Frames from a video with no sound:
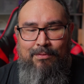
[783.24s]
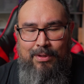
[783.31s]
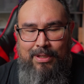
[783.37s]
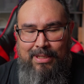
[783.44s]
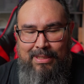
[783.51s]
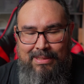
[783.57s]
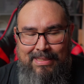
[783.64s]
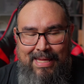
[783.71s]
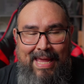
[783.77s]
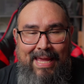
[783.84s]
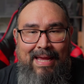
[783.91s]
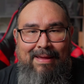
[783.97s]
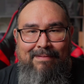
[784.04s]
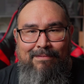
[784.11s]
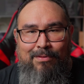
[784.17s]
works.
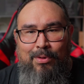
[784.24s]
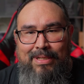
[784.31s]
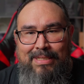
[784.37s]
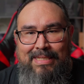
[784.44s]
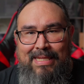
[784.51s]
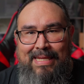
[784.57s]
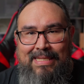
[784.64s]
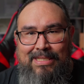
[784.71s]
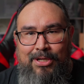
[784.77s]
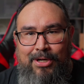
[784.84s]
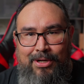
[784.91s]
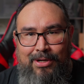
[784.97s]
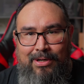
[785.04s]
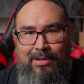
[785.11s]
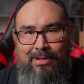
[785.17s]
AI voice is
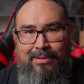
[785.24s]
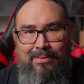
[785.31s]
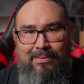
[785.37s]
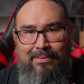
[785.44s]
her.